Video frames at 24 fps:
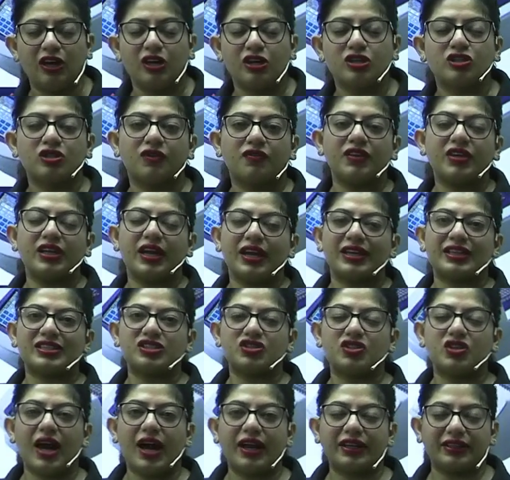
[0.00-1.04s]
So we
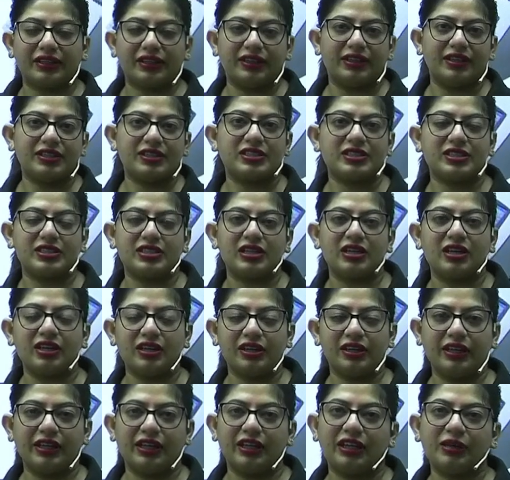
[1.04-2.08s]
extracted its uh,
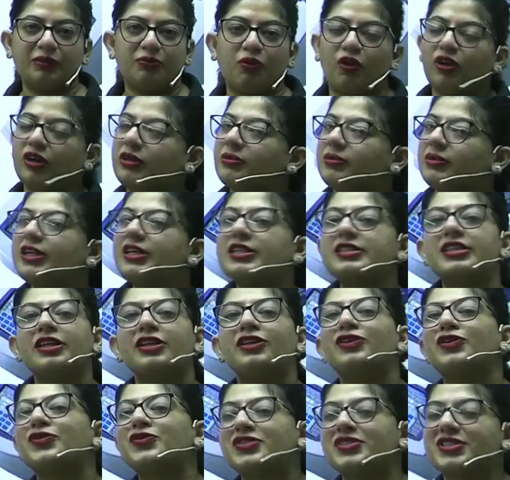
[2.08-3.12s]
DNA polymerase and
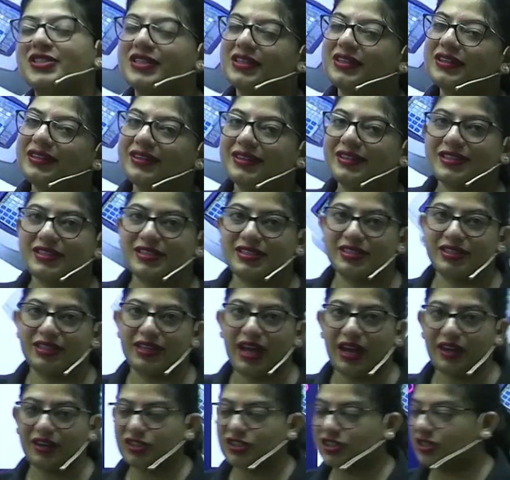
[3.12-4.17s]
used in this
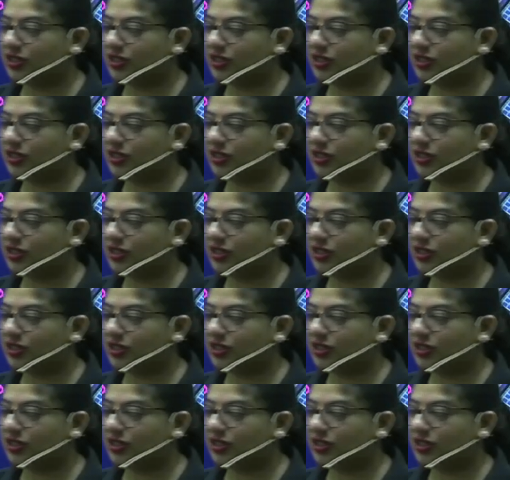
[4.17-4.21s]
reaction.